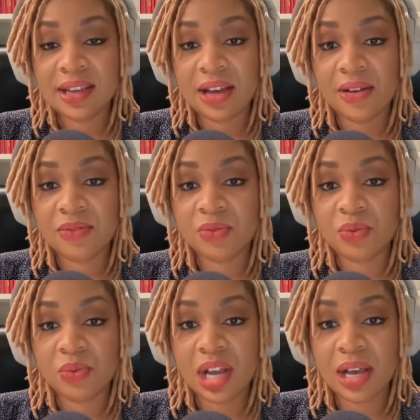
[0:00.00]
of
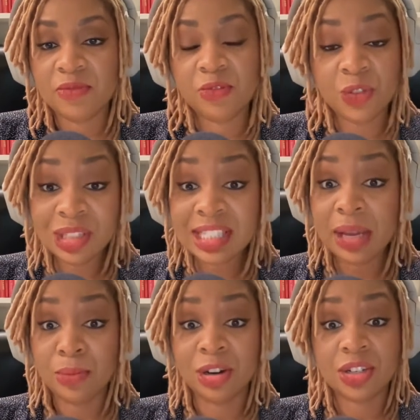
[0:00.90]
um, full
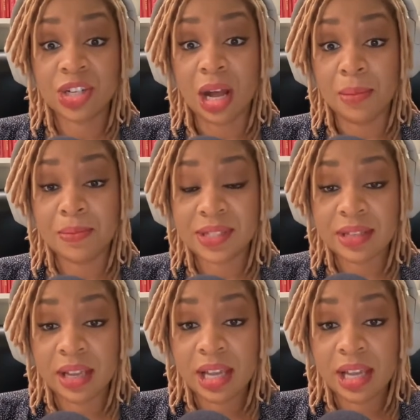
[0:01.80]
day workshops,